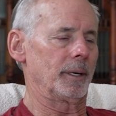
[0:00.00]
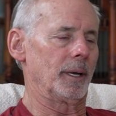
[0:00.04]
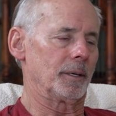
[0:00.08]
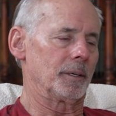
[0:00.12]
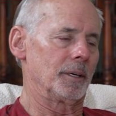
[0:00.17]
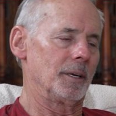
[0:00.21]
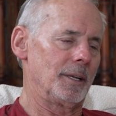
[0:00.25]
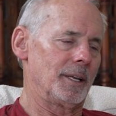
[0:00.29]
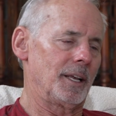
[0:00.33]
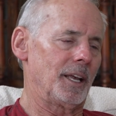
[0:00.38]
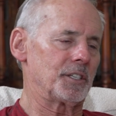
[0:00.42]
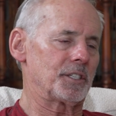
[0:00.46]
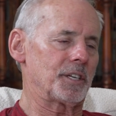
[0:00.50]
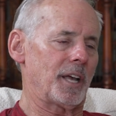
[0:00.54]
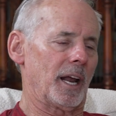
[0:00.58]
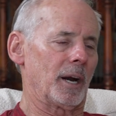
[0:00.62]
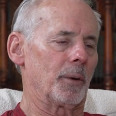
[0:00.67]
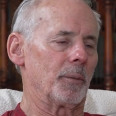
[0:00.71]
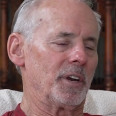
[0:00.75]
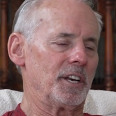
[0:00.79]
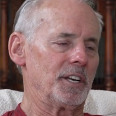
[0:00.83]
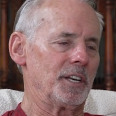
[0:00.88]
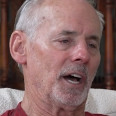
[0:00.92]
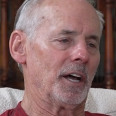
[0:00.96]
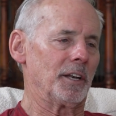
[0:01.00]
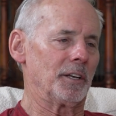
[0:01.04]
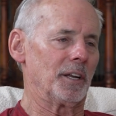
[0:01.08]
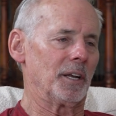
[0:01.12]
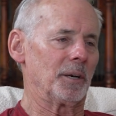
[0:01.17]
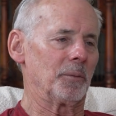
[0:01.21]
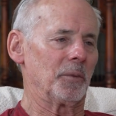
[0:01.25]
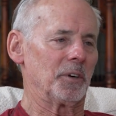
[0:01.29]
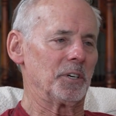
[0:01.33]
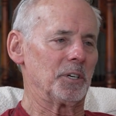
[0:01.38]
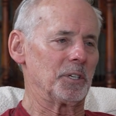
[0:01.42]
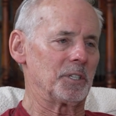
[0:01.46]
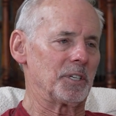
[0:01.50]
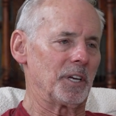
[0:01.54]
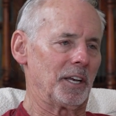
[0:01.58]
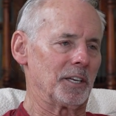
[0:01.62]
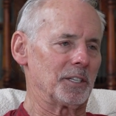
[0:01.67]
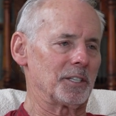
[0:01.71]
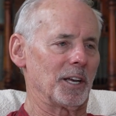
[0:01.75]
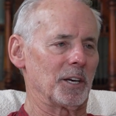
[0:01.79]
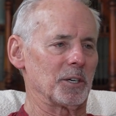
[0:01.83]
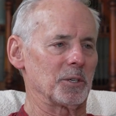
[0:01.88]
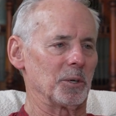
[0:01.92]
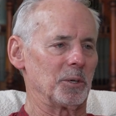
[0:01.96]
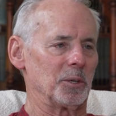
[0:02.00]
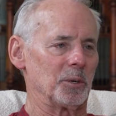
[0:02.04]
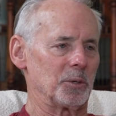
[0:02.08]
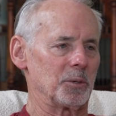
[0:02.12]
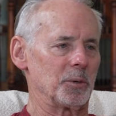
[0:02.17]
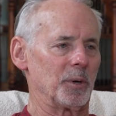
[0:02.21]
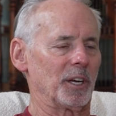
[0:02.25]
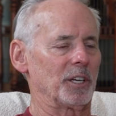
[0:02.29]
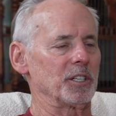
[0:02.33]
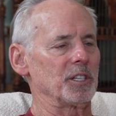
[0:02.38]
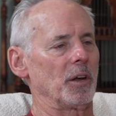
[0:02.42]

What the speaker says: Now, it's kind of redundant when you say essential nutrient,